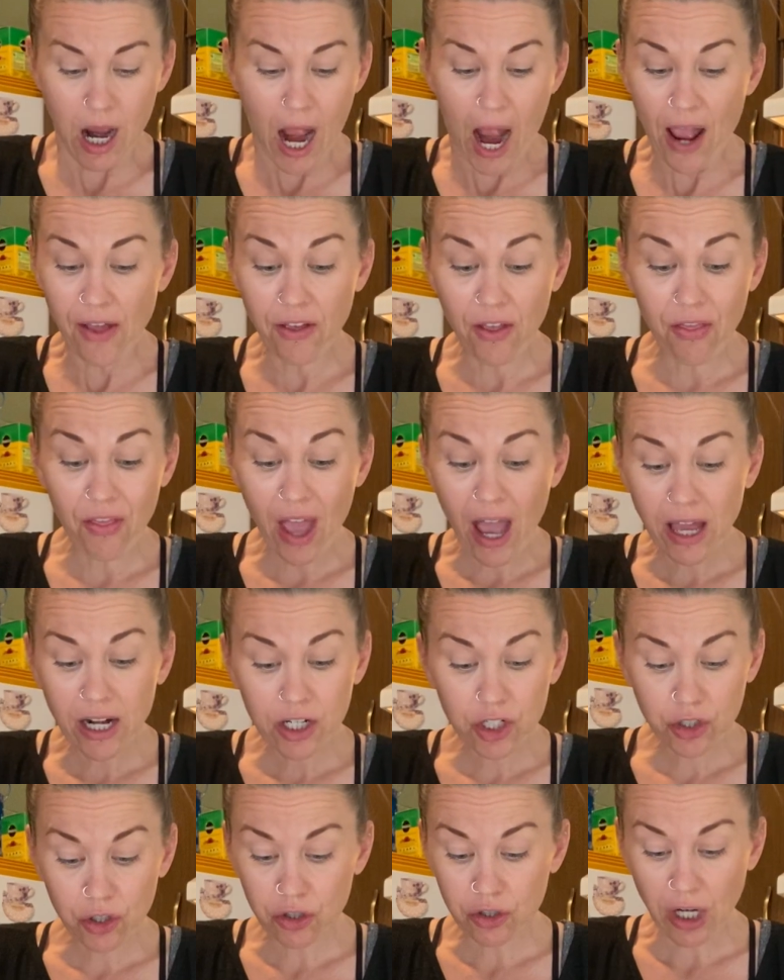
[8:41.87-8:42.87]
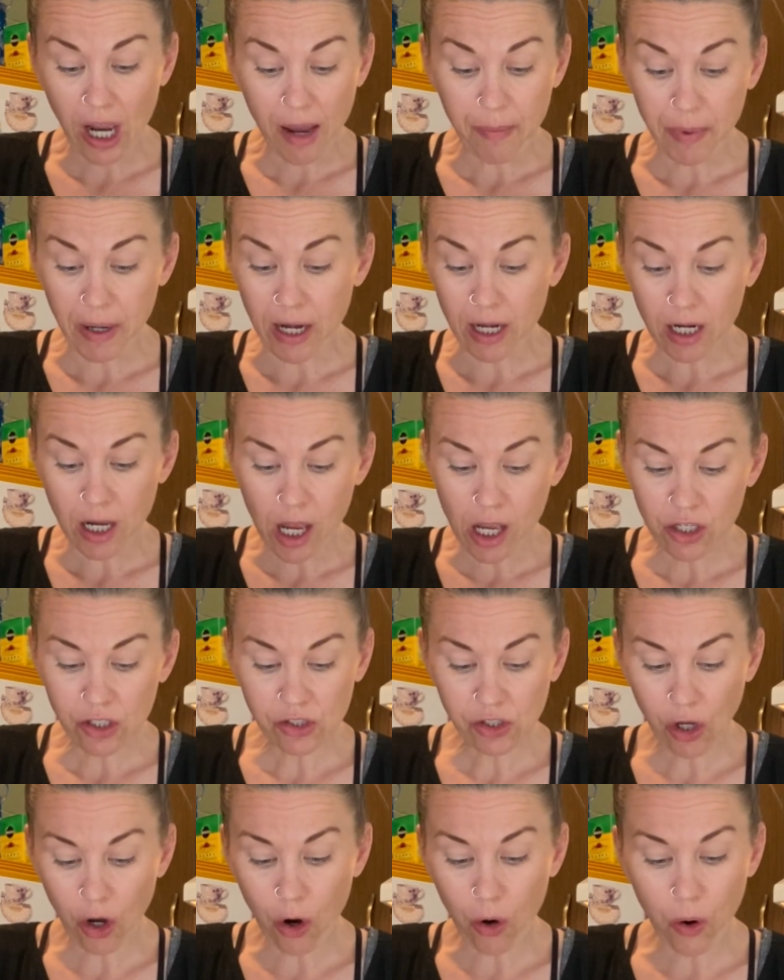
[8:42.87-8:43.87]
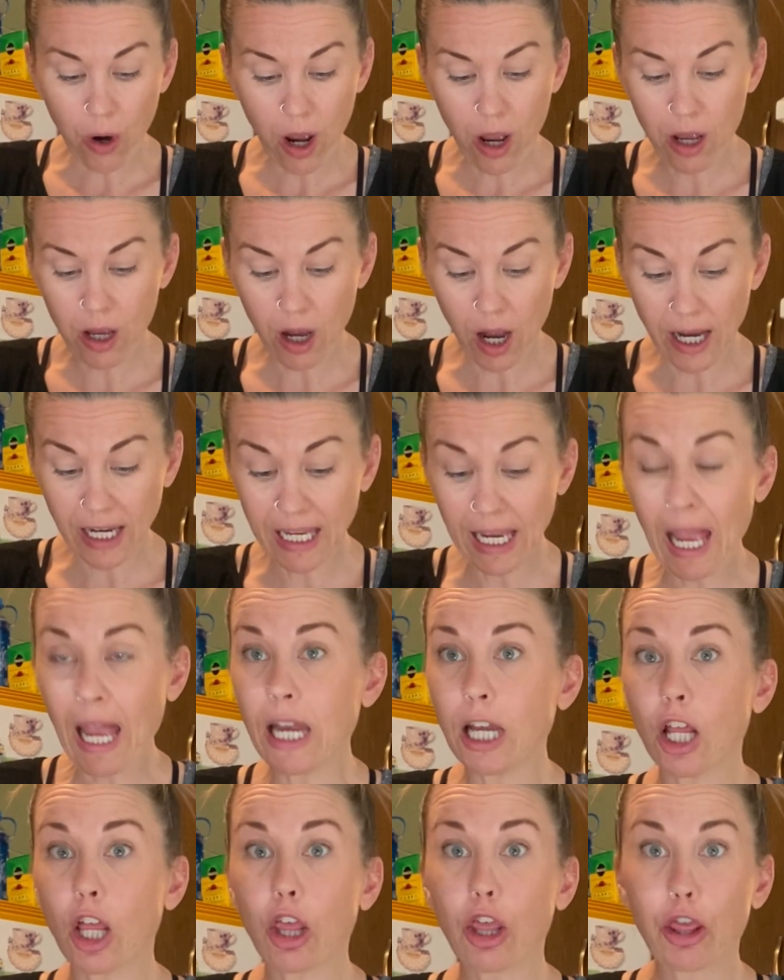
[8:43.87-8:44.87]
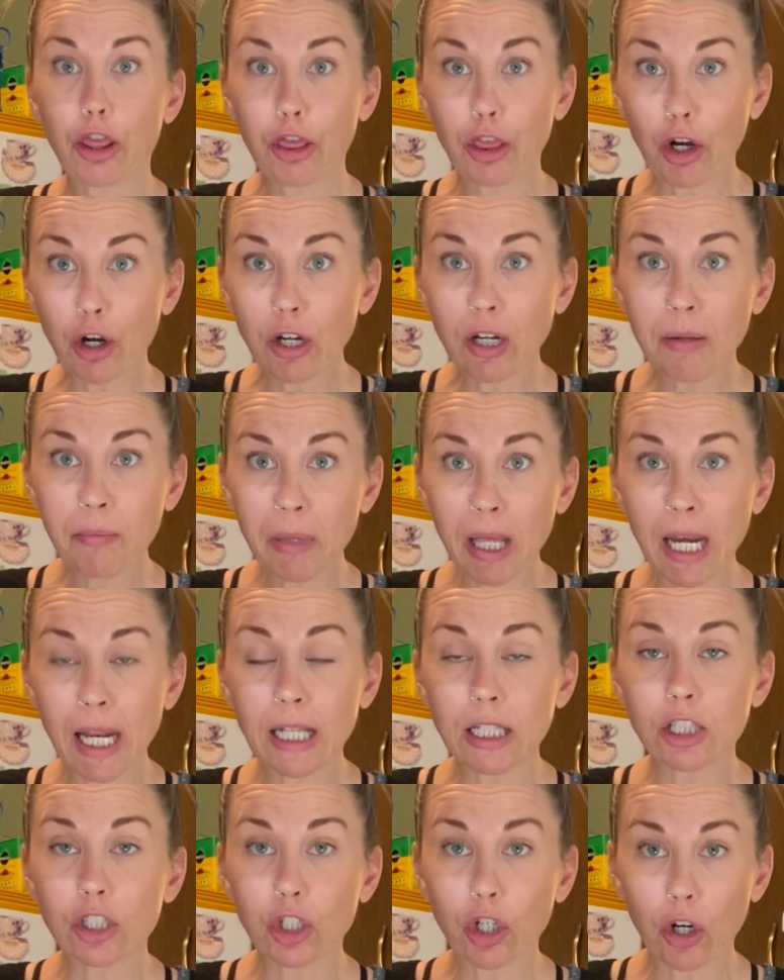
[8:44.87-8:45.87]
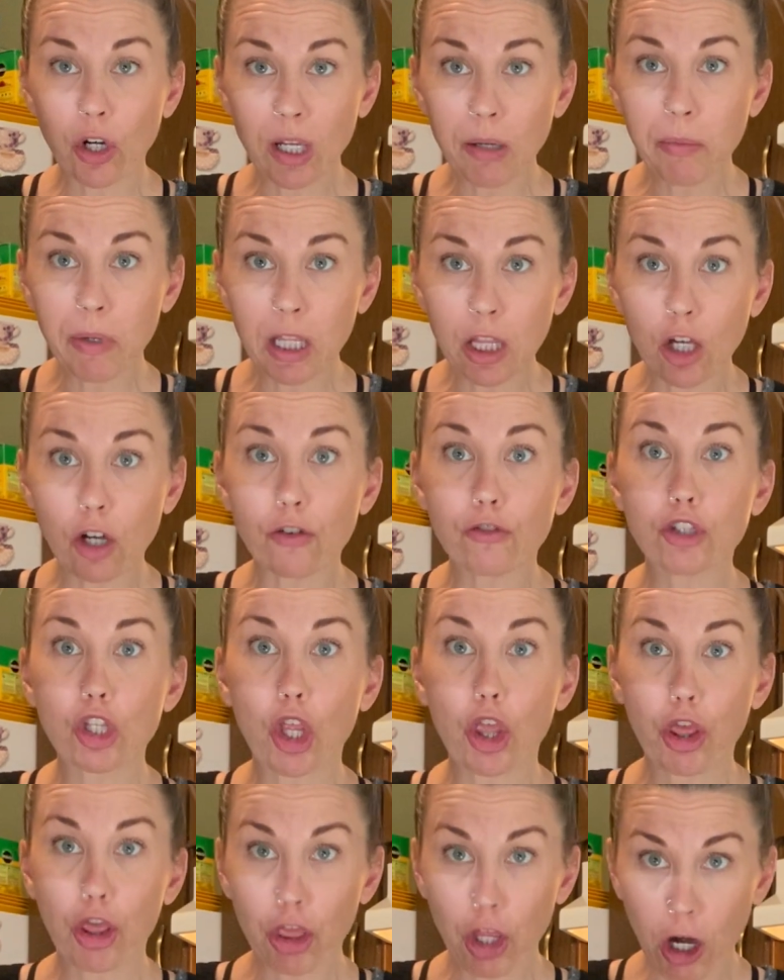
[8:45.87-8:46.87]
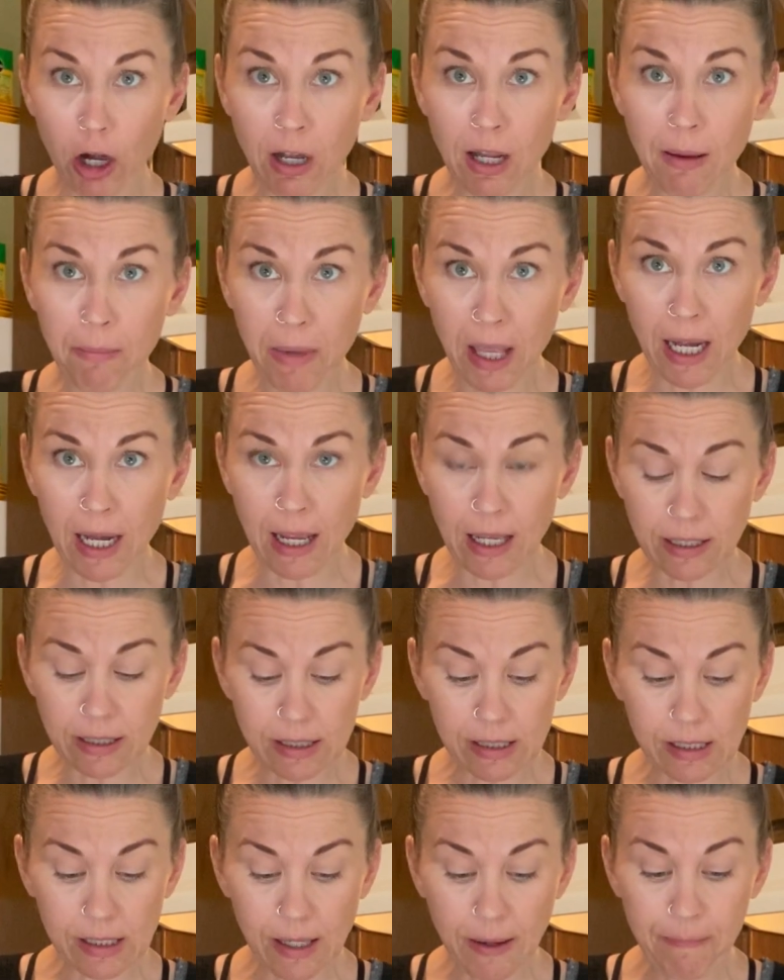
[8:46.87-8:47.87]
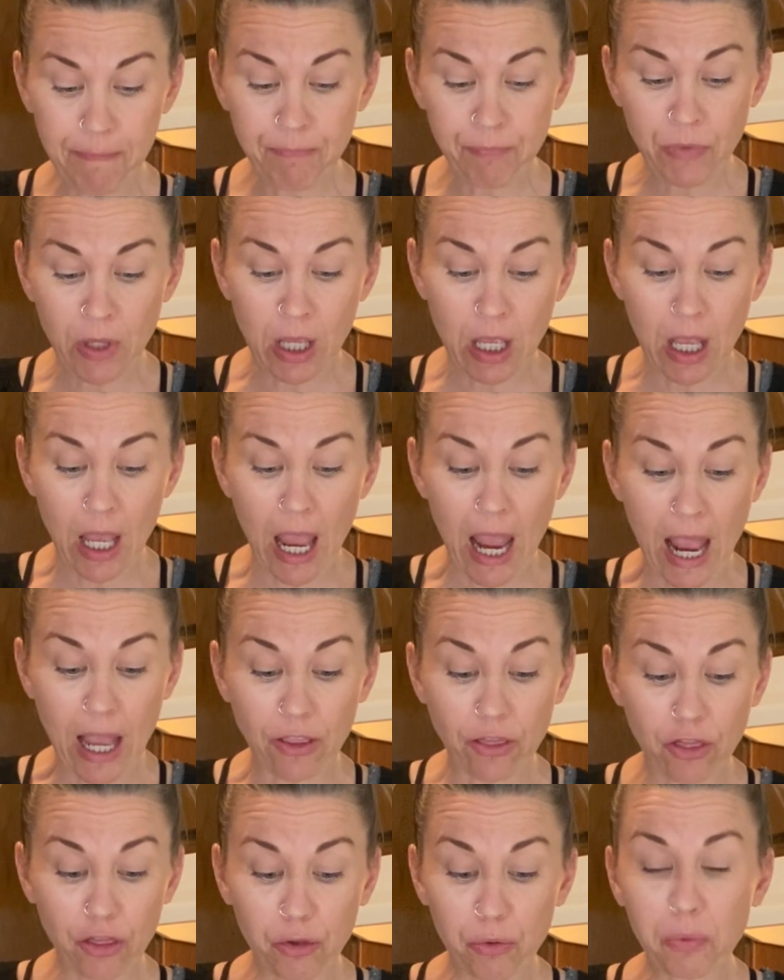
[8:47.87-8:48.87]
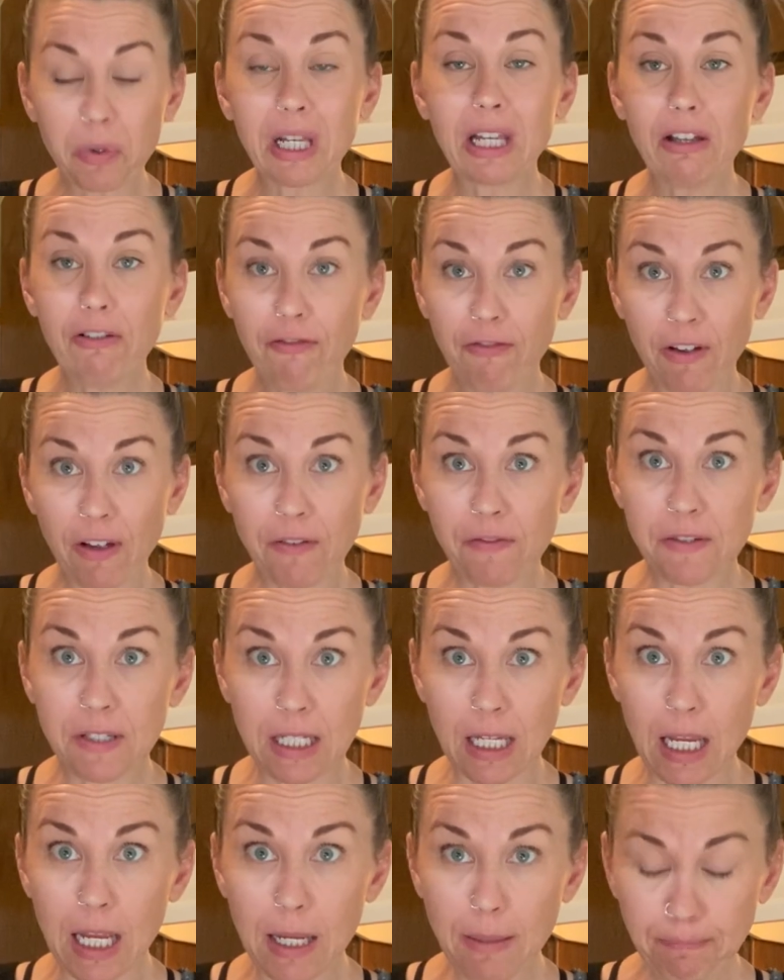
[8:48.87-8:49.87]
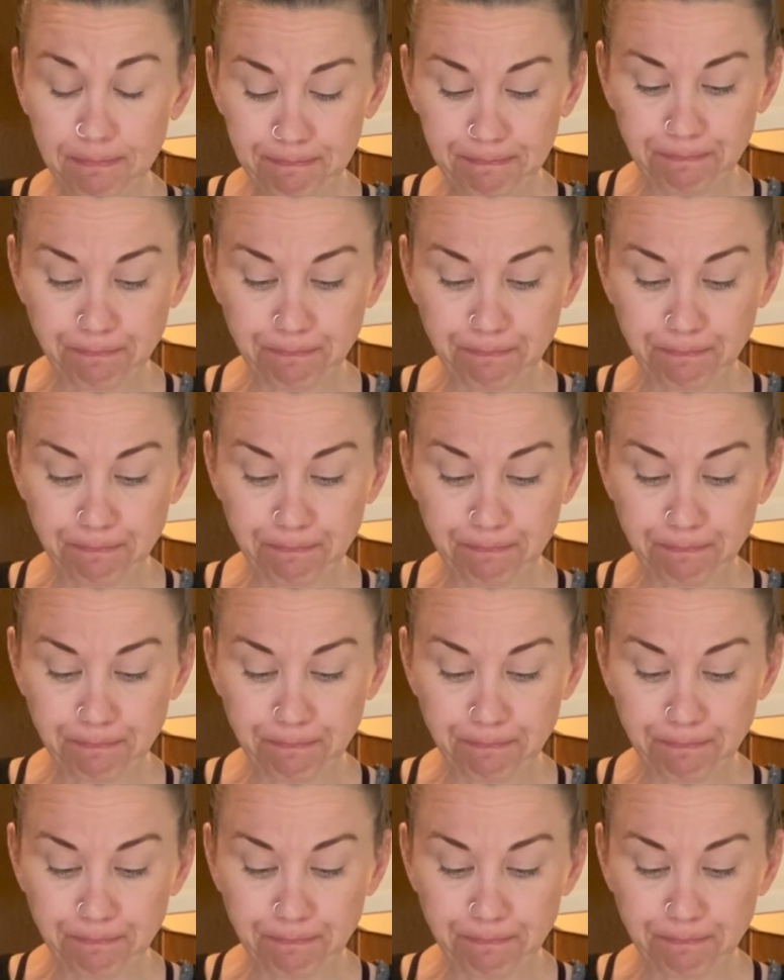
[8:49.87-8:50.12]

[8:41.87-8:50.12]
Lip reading: And then that is your topping. So again, 30 minutes, turkey meatloaves, 30 minutes at 350.